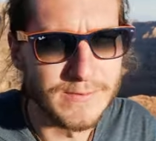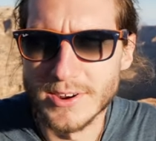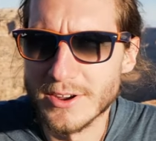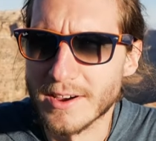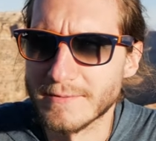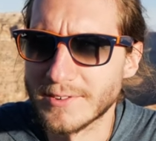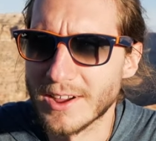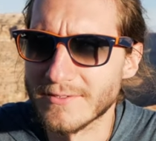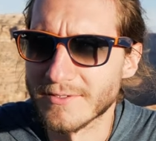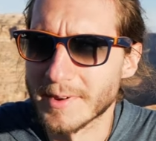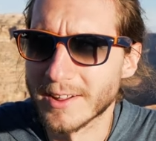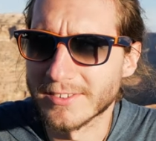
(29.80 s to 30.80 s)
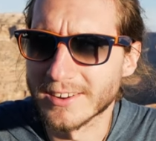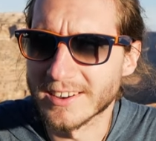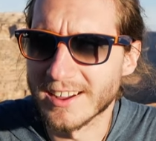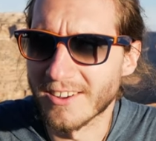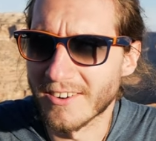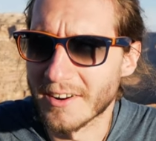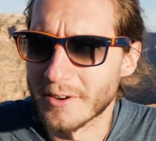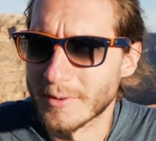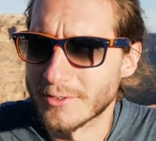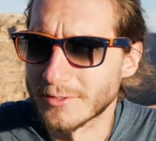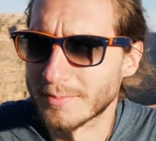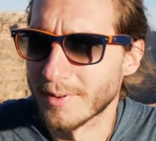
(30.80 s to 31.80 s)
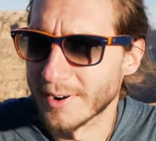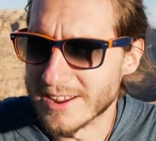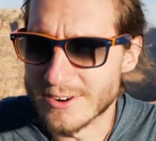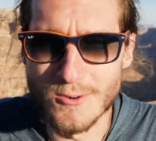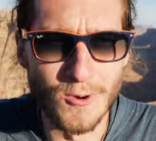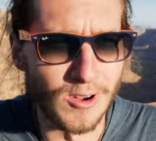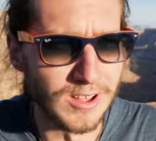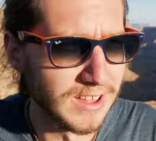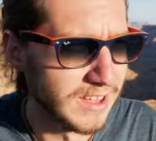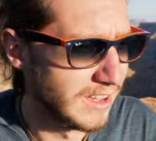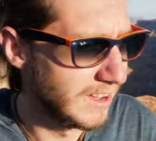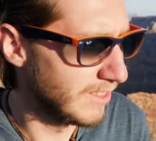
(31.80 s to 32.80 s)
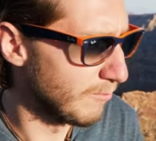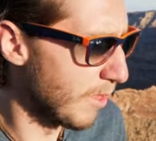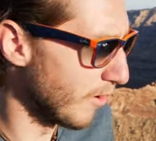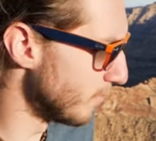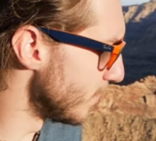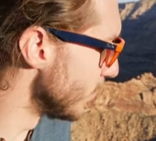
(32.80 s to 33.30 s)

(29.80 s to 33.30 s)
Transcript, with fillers: video I've done from outside of Colorado, which is pretty cool. weather's